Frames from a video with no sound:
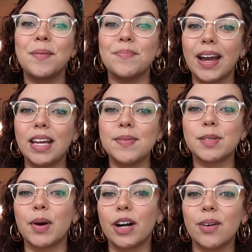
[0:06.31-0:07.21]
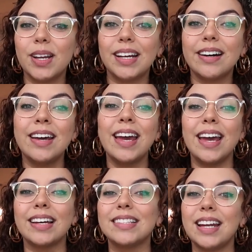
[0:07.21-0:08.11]
My name is Margarita,
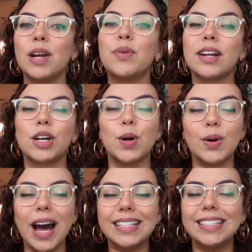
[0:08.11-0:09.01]
and today we're gonna go